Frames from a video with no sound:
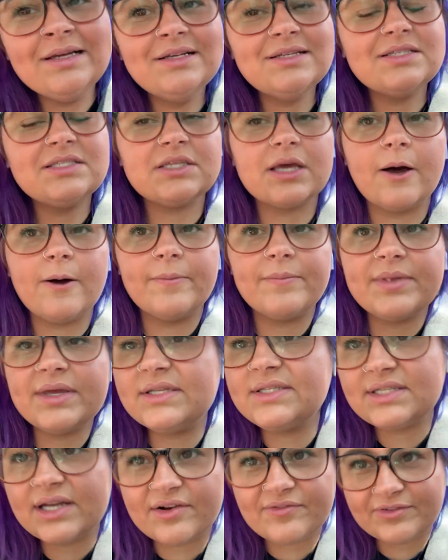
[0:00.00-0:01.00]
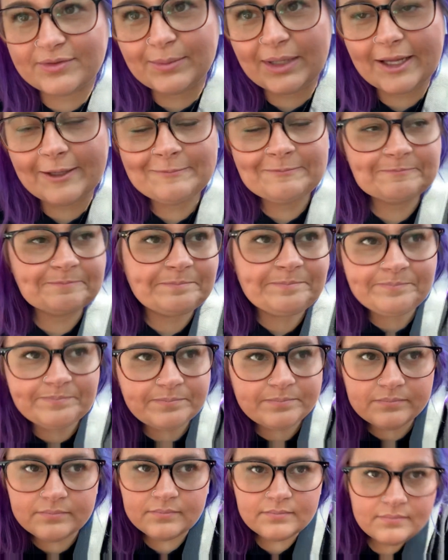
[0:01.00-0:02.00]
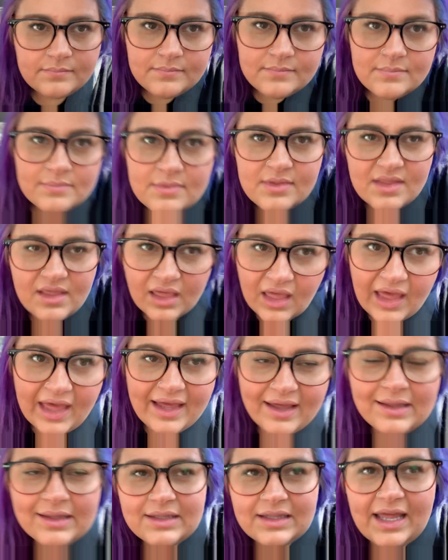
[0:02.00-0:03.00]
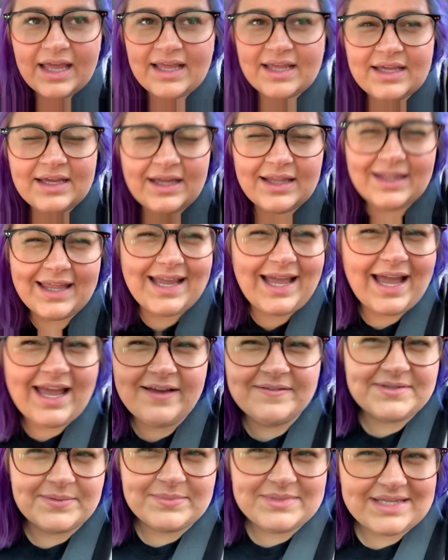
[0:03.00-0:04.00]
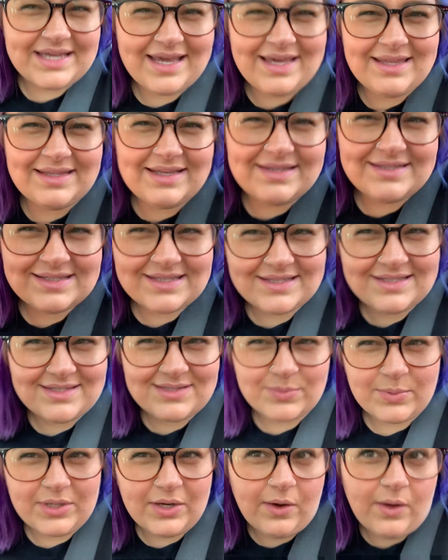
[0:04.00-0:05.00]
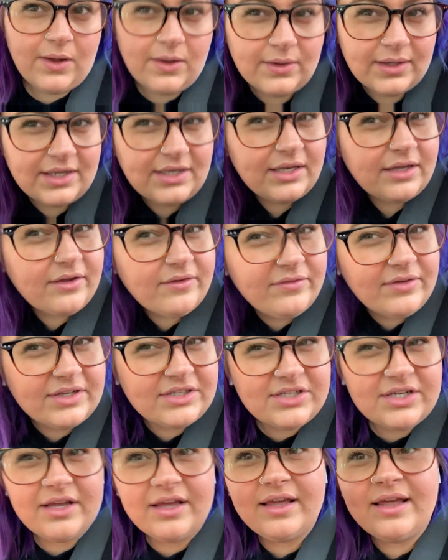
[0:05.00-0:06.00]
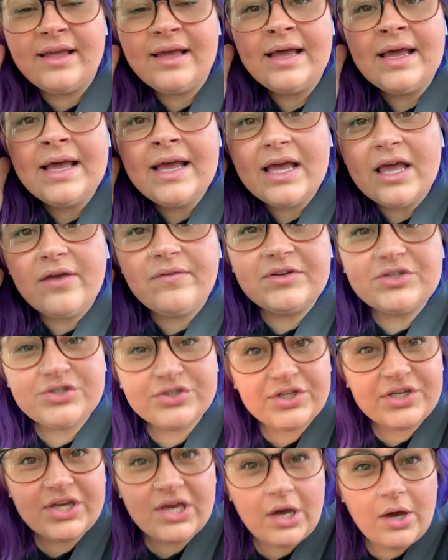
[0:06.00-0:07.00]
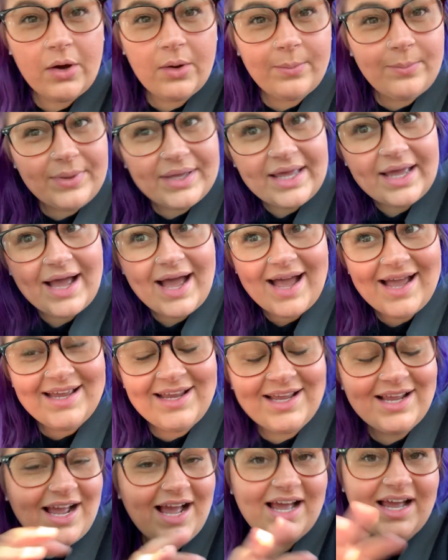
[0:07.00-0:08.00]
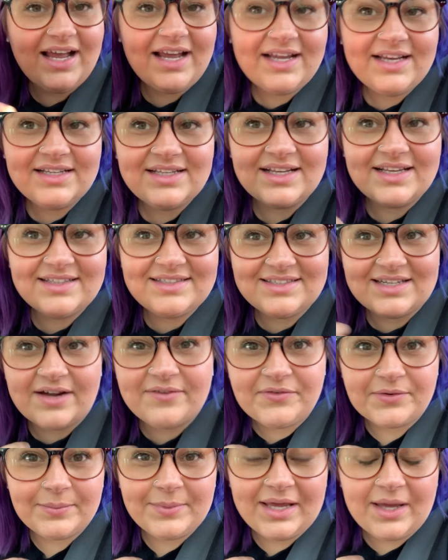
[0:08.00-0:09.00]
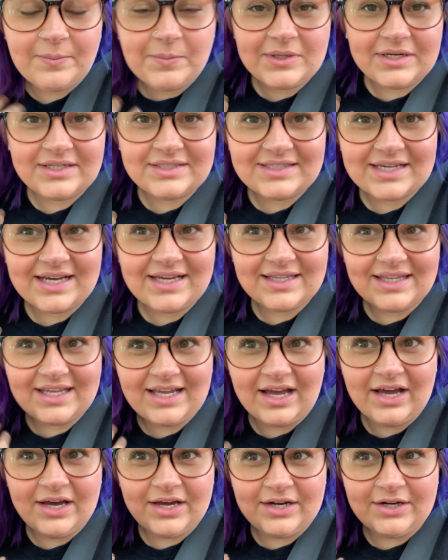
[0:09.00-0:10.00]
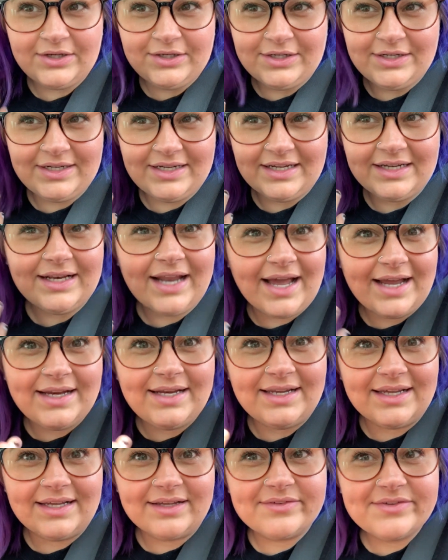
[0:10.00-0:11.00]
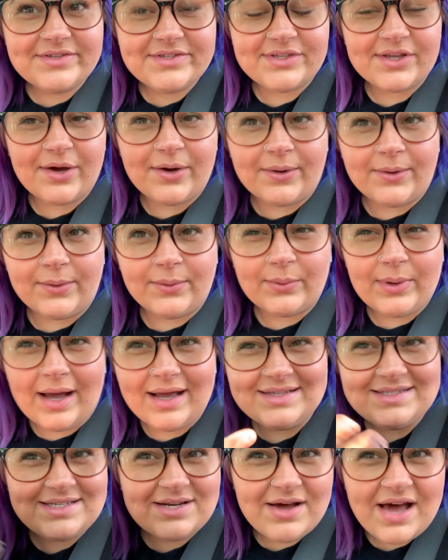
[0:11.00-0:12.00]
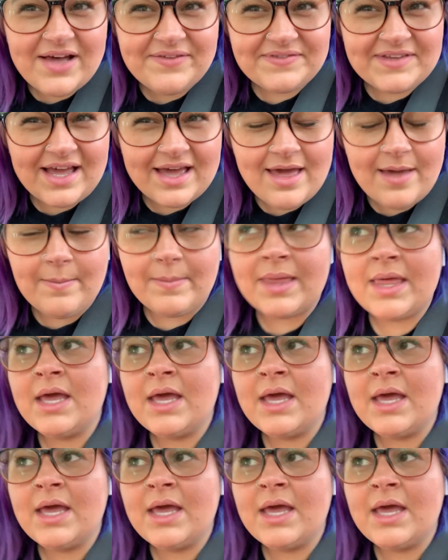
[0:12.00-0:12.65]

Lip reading: So it's not for me. Okay, like I have some say in this, because we all eventually go, but I it's not for me. I'm gonna die at like 190, so I still have time.